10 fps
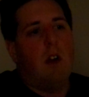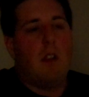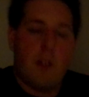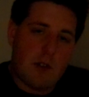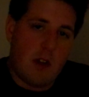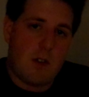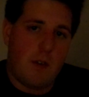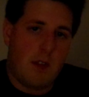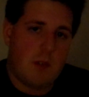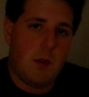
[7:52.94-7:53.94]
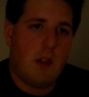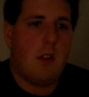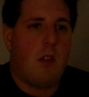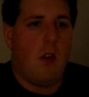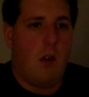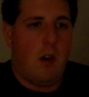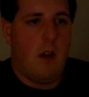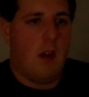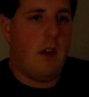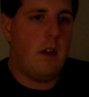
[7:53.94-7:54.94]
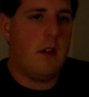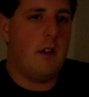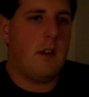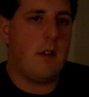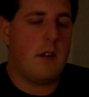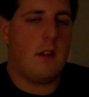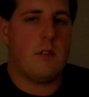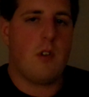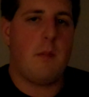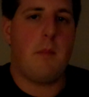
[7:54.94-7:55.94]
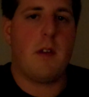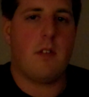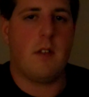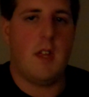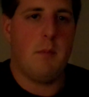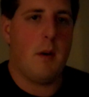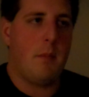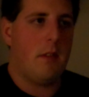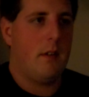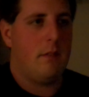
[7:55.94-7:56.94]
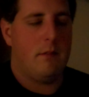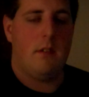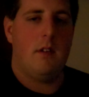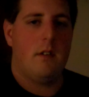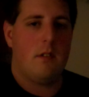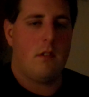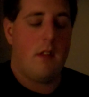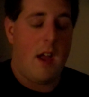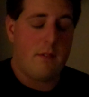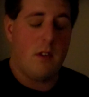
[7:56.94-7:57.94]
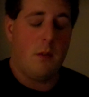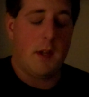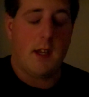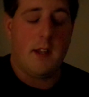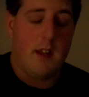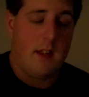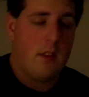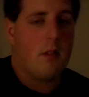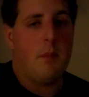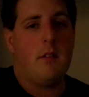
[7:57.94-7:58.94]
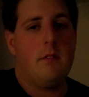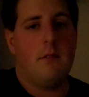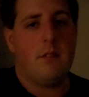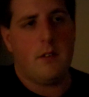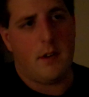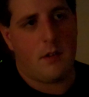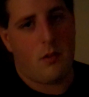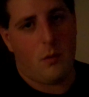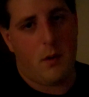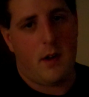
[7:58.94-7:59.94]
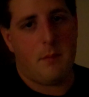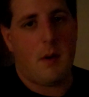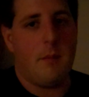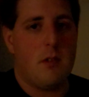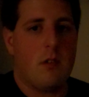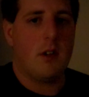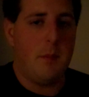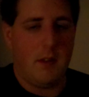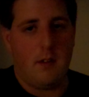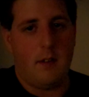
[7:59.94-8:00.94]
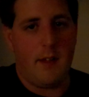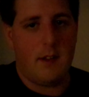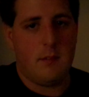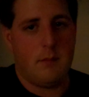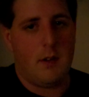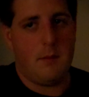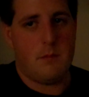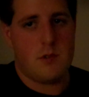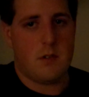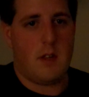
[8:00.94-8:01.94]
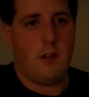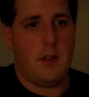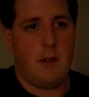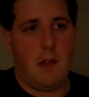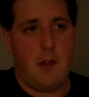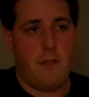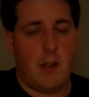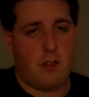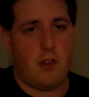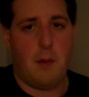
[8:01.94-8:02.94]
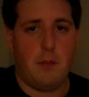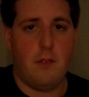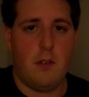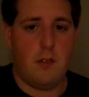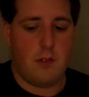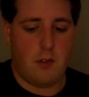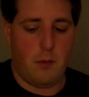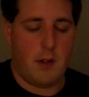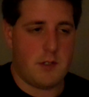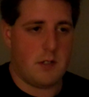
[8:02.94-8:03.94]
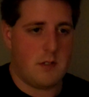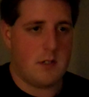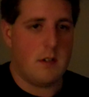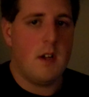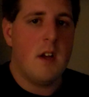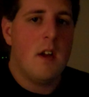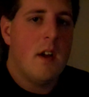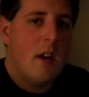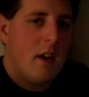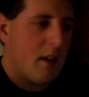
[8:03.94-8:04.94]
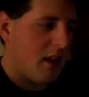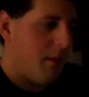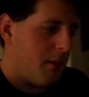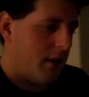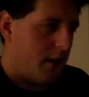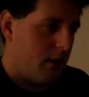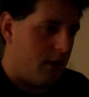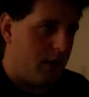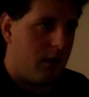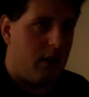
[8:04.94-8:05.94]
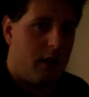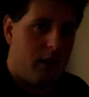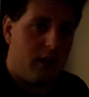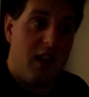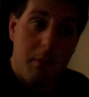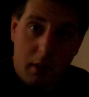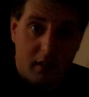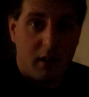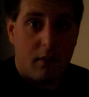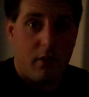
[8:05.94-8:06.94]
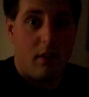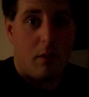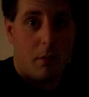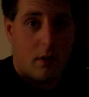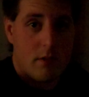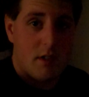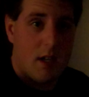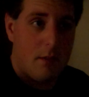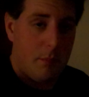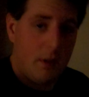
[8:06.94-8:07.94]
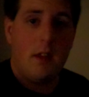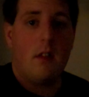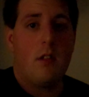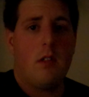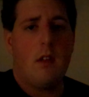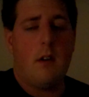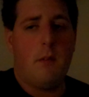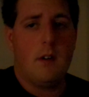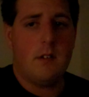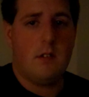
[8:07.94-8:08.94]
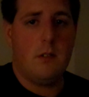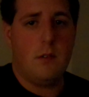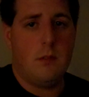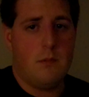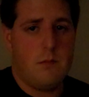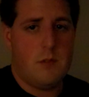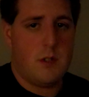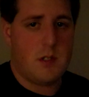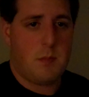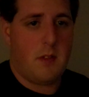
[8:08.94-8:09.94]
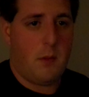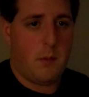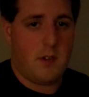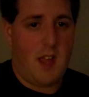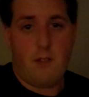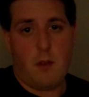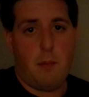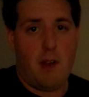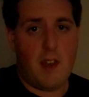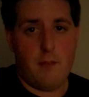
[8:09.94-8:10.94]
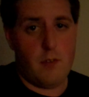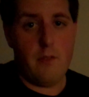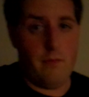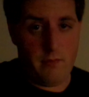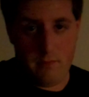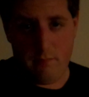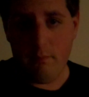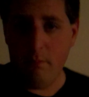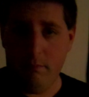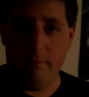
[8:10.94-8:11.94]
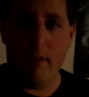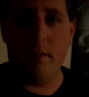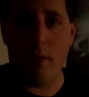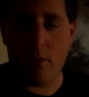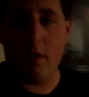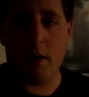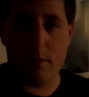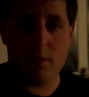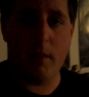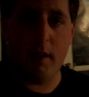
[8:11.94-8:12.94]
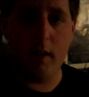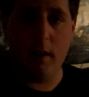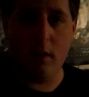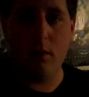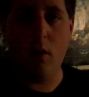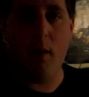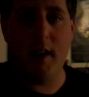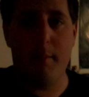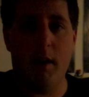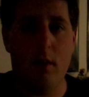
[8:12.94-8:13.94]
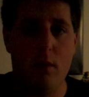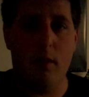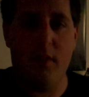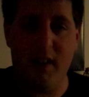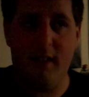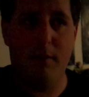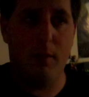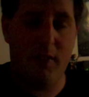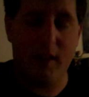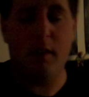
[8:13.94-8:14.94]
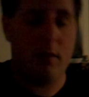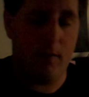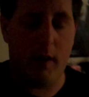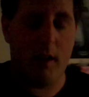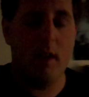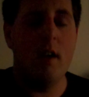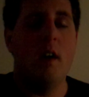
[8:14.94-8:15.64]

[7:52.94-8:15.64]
little stressful this week, so I'll try my best to keep up with it after the weekend ends, but for the next little while, probably going to be a little late. I'm sure that only really affects a couple of you. You still watch it, so keep an eye out. Keep telling your friends about our skit, please. I want you to spread the word to everybody. And if you thought it was funny, and you know anybody who you think would think it's funny,